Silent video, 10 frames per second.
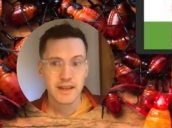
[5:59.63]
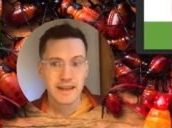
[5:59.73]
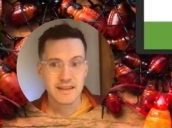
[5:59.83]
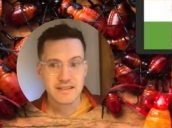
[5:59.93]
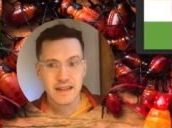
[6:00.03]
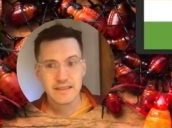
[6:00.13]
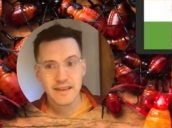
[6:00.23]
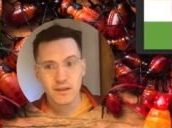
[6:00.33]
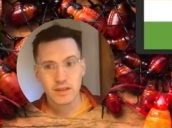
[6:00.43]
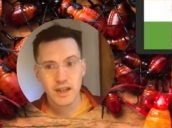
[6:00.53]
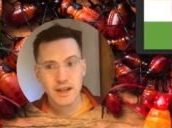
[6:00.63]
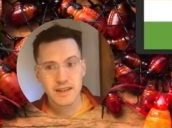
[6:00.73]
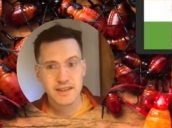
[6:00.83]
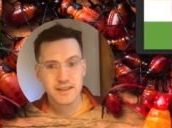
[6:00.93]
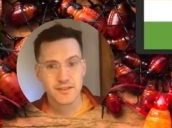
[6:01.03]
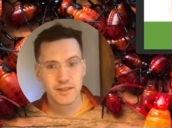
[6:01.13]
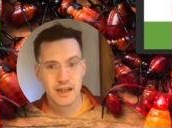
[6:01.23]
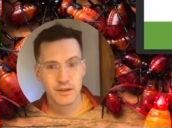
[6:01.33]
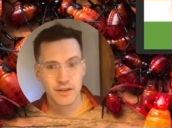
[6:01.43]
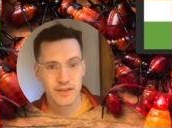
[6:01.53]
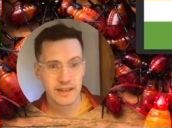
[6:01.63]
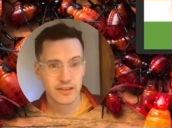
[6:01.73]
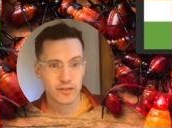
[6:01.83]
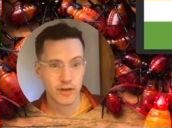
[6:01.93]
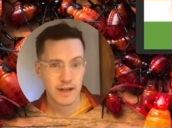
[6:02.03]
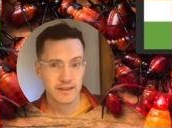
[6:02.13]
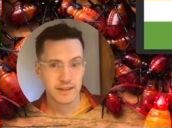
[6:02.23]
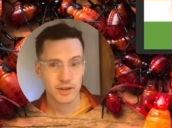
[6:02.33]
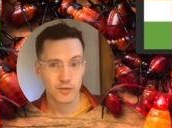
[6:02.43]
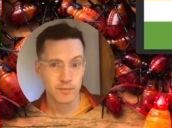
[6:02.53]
and instead they'll cut into flowers and extract nectar from